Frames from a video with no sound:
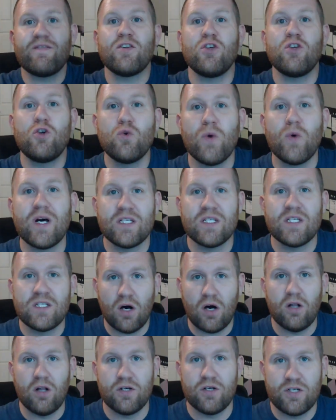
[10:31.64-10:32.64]
US
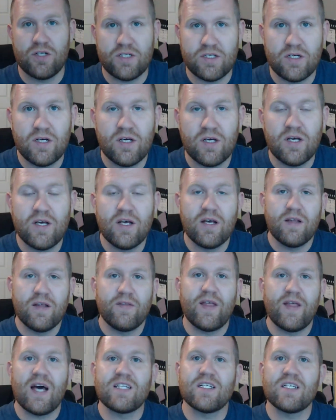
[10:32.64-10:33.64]
dollars.
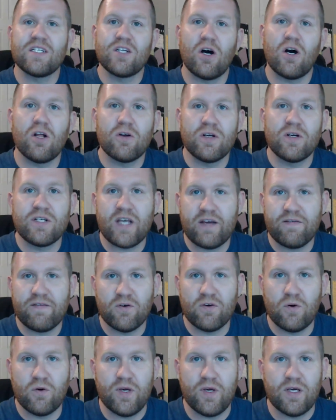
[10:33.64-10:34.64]
That's $1 a day
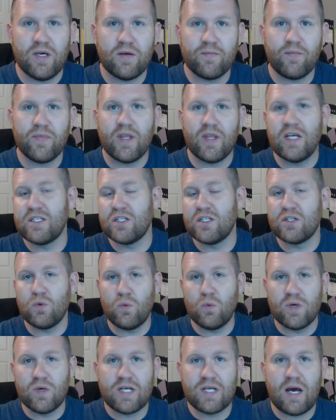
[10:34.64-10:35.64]
for a week. It's just a
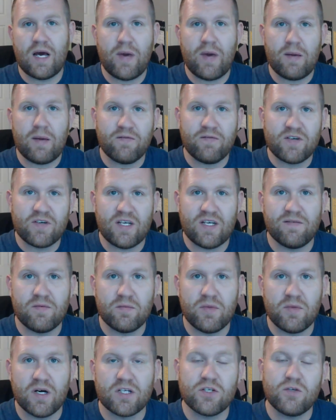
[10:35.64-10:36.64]
one-time payment for
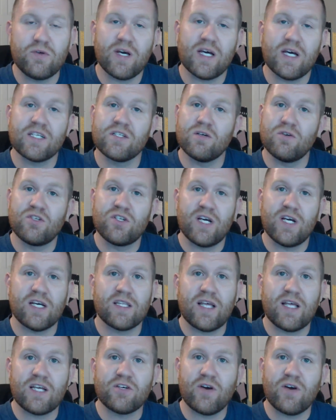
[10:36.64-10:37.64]
$7. So you guys can go check
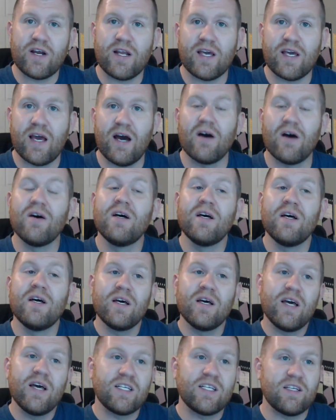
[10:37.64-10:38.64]
that training out.
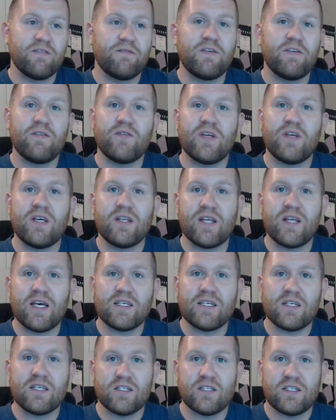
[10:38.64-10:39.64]
It's a 15-day
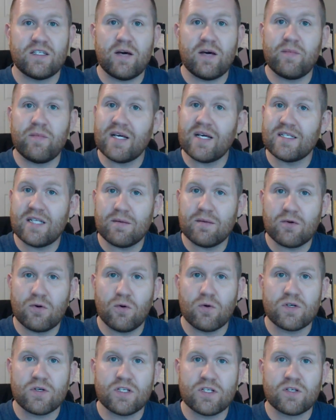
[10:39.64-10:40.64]
step-by-step
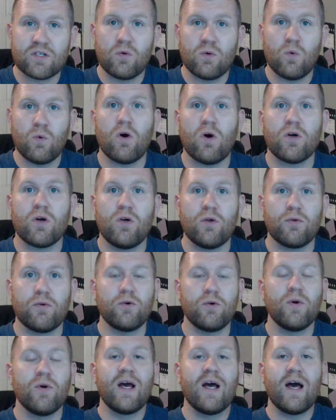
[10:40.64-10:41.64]
course. It's going to walk you
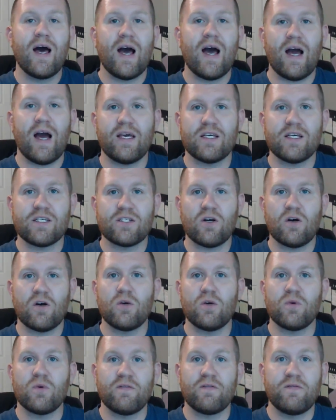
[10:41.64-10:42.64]
through how to get
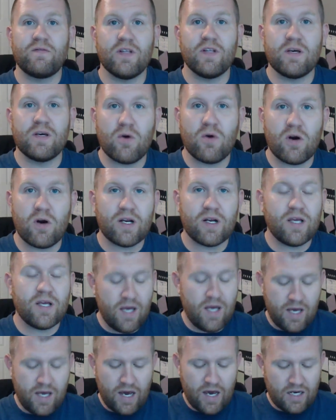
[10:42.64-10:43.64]
started with affiliate marketing,
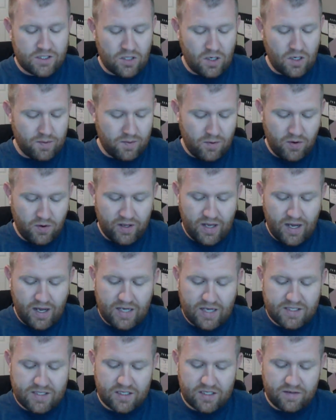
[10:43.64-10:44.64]
how to start promoting
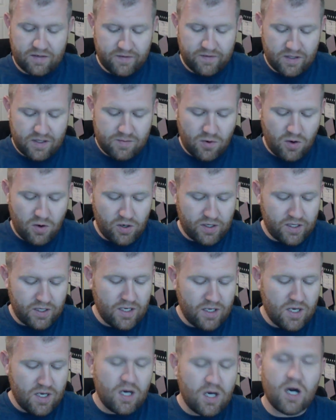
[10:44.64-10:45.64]
high-ticket affiliate marketing,
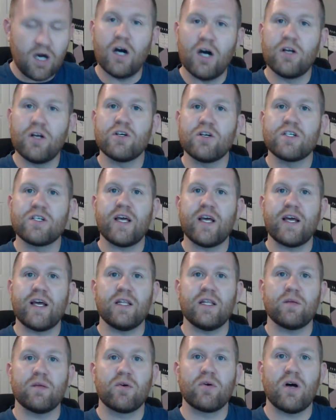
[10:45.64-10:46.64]

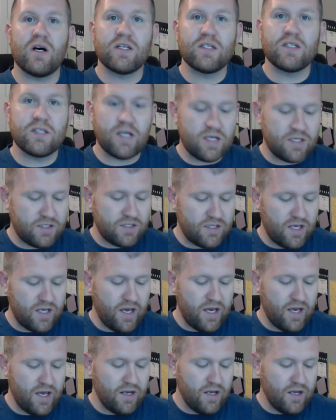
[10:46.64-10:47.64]
understanding the process
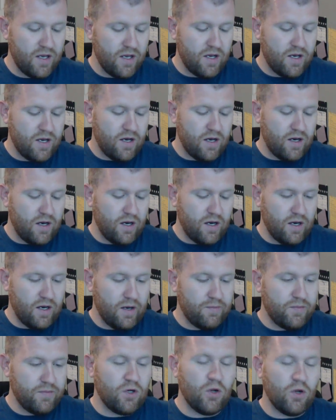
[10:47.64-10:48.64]
and
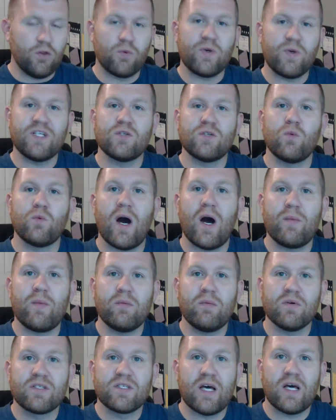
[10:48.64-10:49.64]
you know, the reasons why
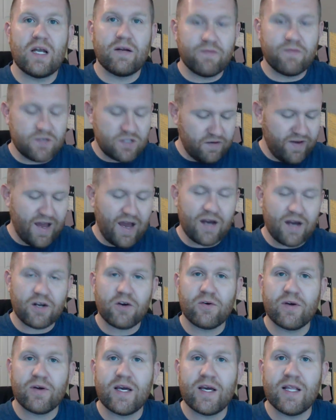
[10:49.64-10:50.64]
people sign up for stuff, how to
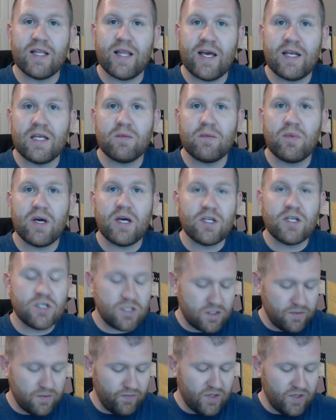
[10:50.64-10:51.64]
create landing
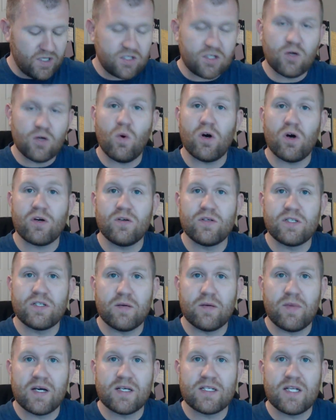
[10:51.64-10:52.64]
pages. It's going to walk you
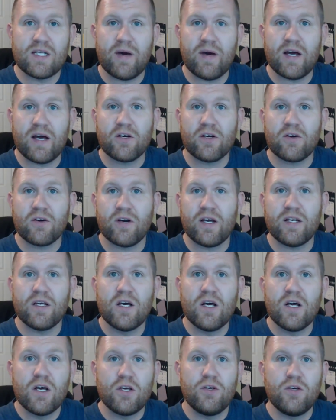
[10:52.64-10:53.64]
step-by-step how to create
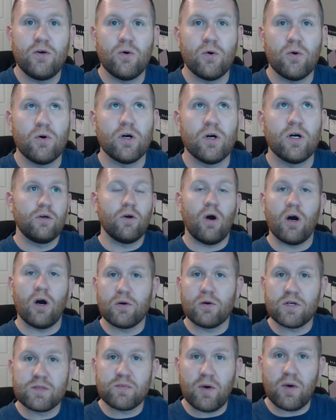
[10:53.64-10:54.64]
your
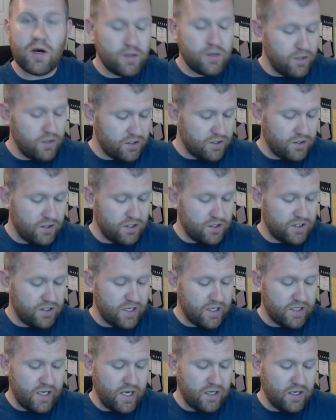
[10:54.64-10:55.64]
autoresponder. It's going to
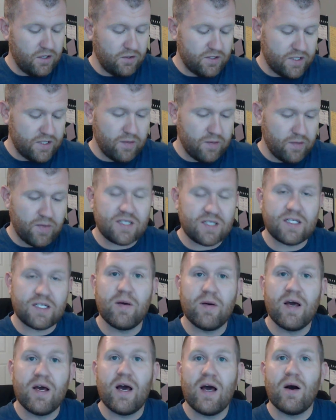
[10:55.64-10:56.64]
take you
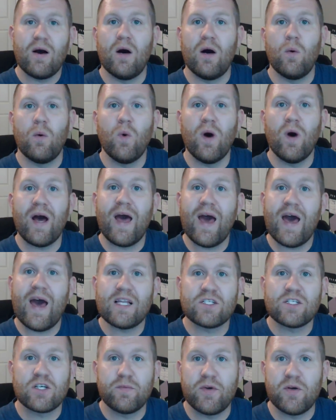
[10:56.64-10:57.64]
step-by-step what
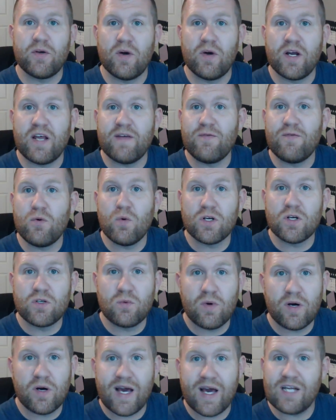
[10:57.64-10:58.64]
ads could be run. If you want to
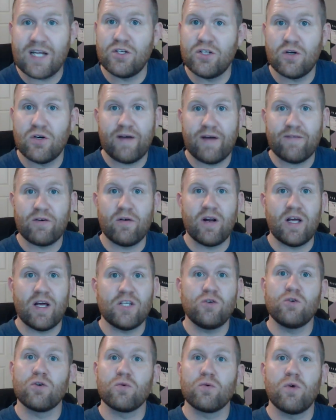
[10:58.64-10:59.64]
run ads, you don't have to run ads.
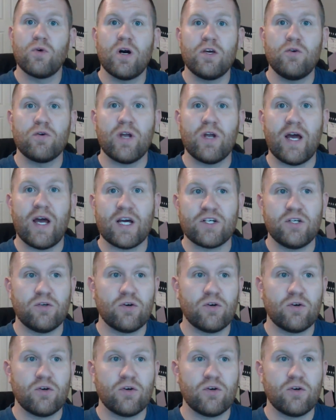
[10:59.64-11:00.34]
You can run. You can actually